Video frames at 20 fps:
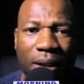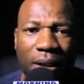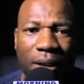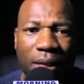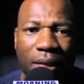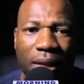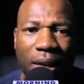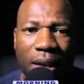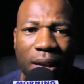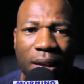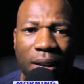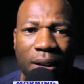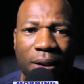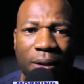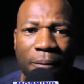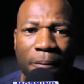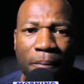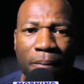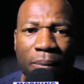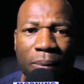then
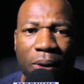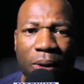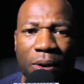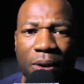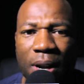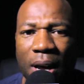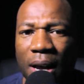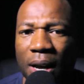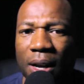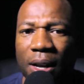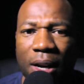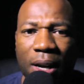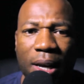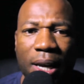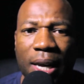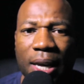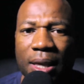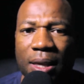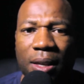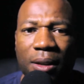you're not going to
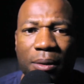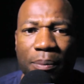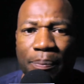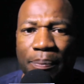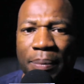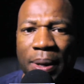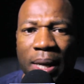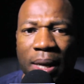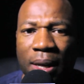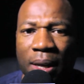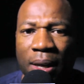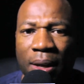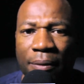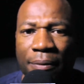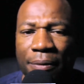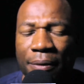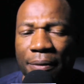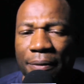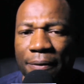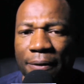get to be
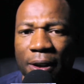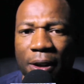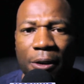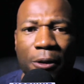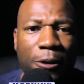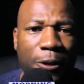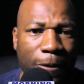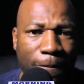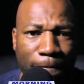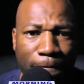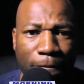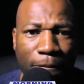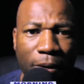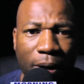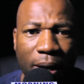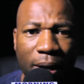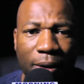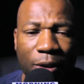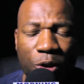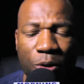fulfilled,
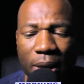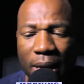right? You